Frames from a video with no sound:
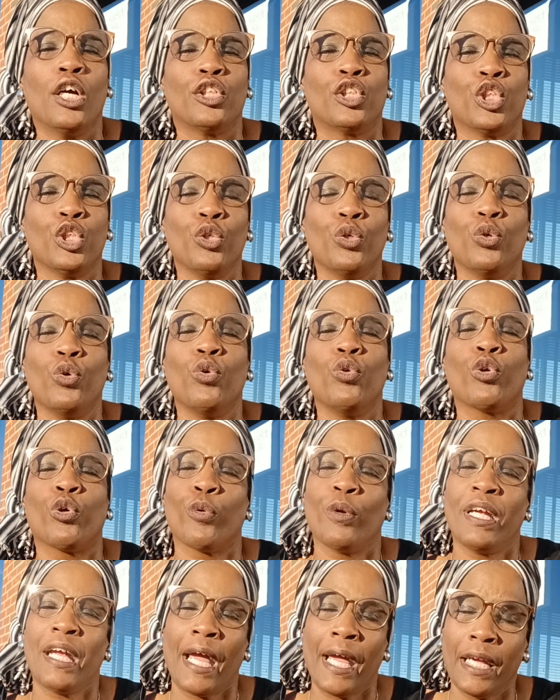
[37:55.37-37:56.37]
to
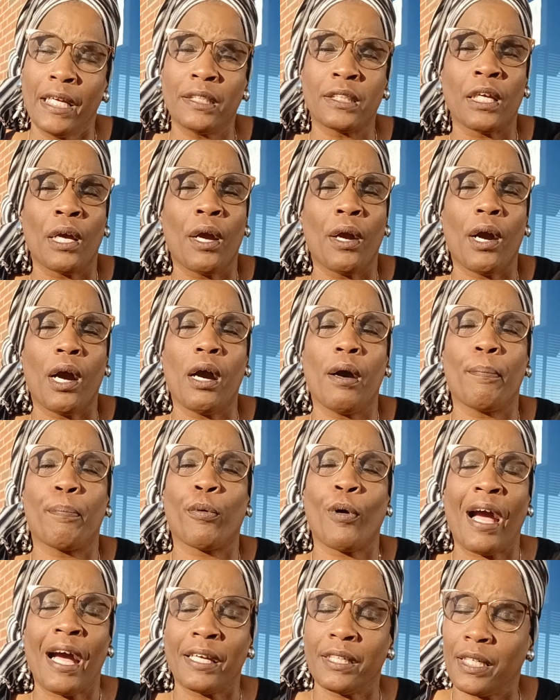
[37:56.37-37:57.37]
create
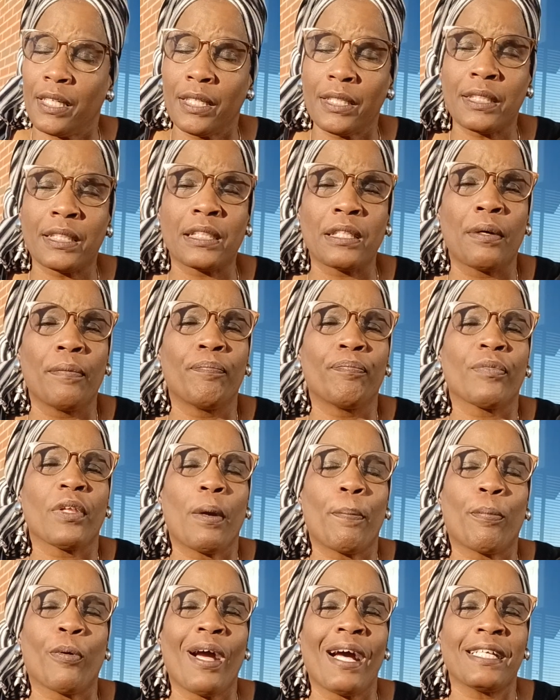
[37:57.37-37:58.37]
products,
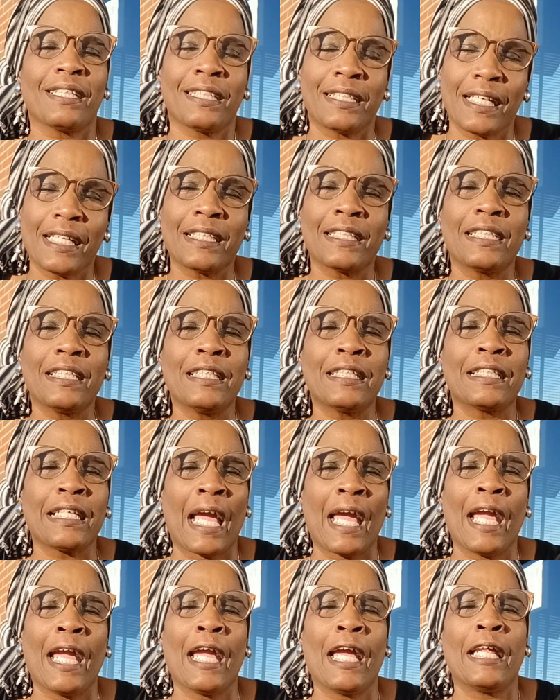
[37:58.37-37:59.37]
processes,
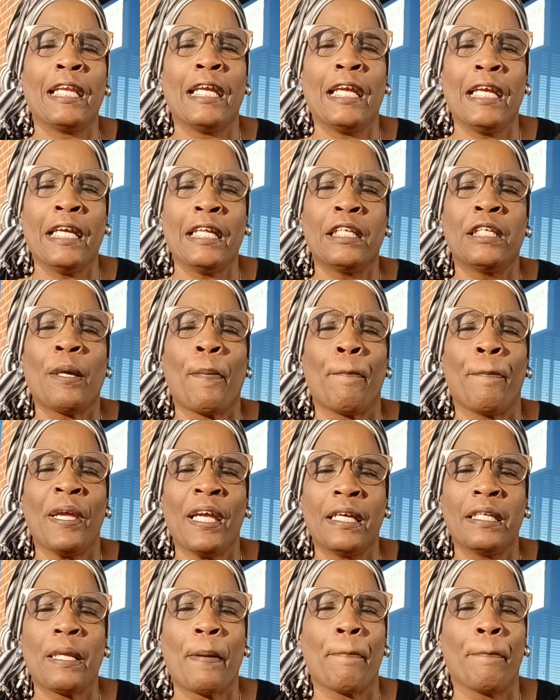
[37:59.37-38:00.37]
and
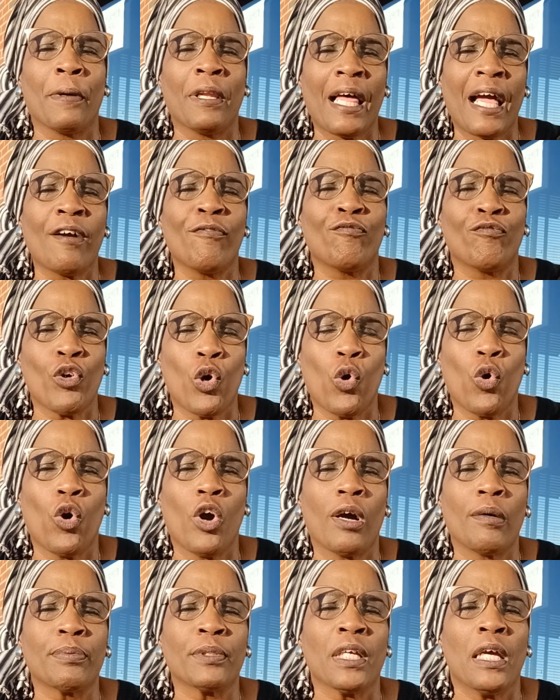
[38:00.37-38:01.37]
independent
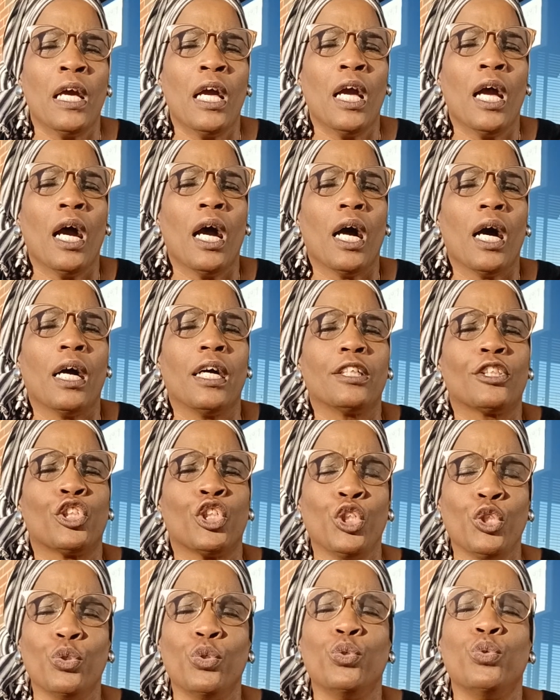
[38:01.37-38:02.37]
platforms
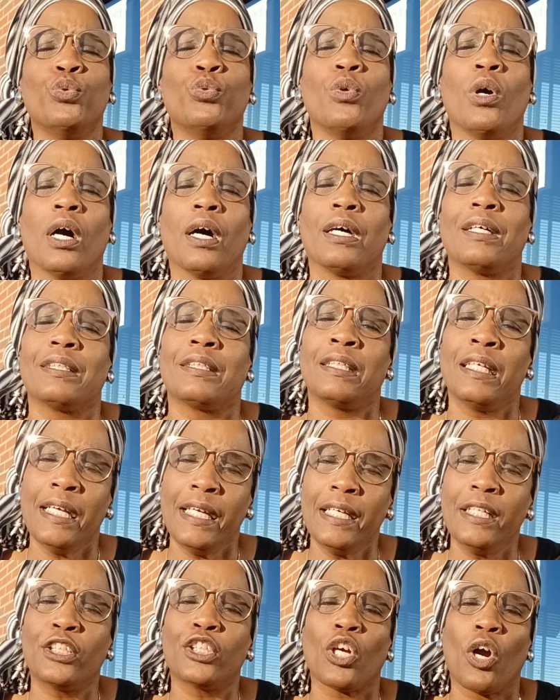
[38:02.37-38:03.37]
to
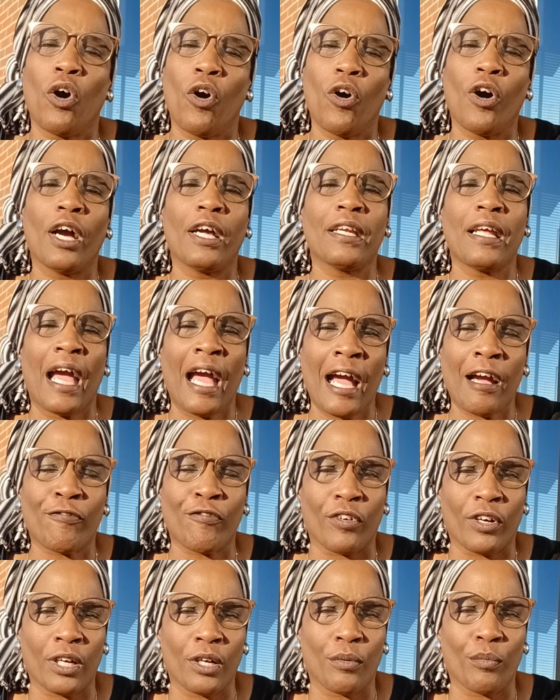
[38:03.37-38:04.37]
teach on
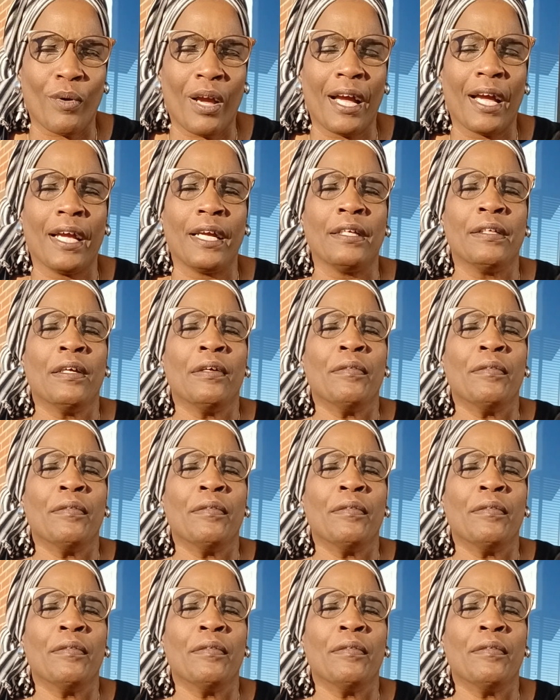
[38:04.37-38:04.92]
Africa, right?